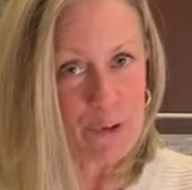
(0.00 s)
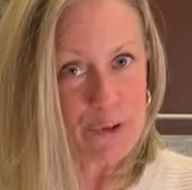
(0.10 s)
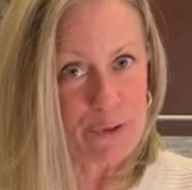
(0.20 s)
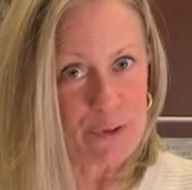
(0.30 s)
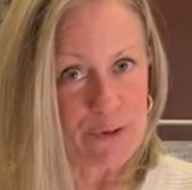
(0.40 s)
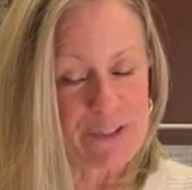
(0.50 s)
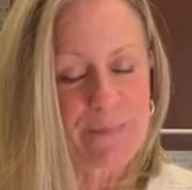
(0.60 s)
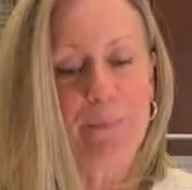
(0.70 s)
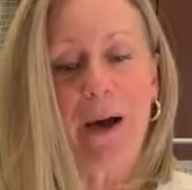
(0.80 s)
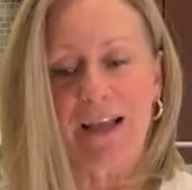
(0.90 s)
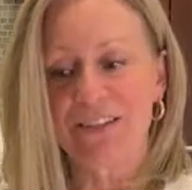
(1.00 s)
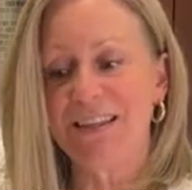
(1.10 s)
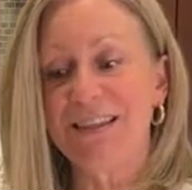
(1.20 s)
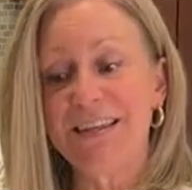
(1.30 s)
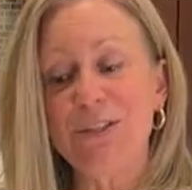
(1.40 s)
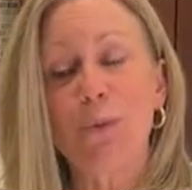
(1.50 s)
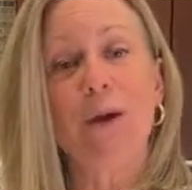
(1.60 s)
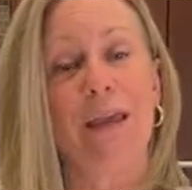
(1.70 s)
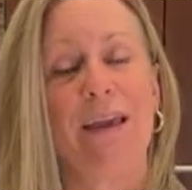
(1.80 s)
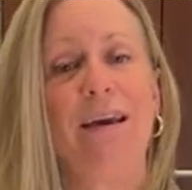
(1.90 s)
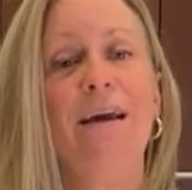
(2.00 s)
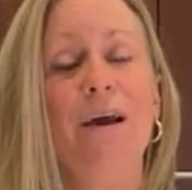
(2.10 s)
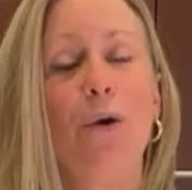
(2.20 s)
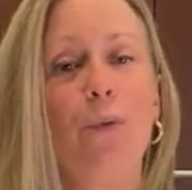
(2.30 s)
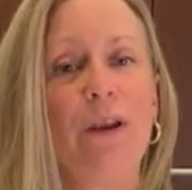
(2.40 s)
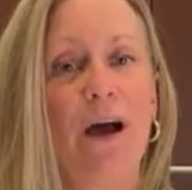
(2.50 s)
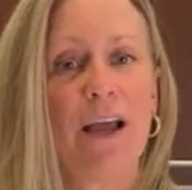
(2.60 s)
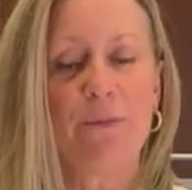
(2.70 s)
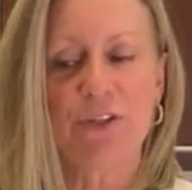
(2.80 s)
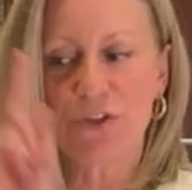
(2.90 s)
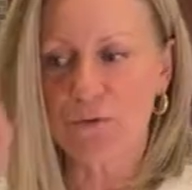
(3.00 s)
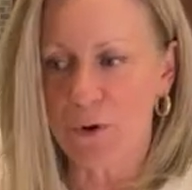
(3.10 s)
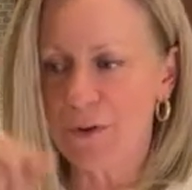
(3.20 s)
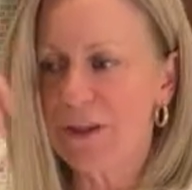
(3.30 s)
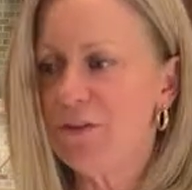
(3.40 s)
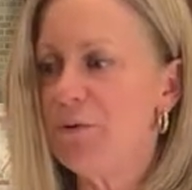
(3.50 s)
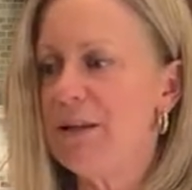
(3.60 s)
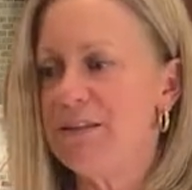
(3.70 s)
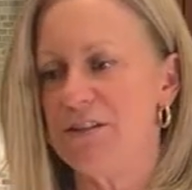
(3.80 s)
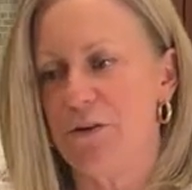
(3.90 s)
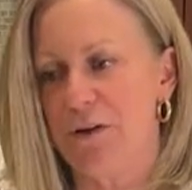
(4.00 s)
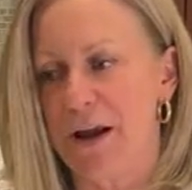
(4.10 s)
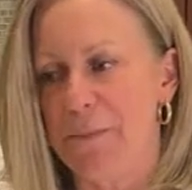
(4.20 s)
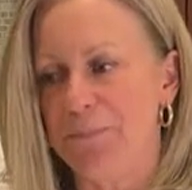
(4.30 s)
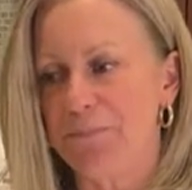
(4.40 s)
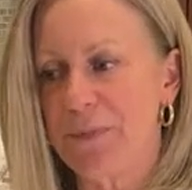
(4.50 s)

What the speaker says: noodles, but this week when I was scrolling through Instagram,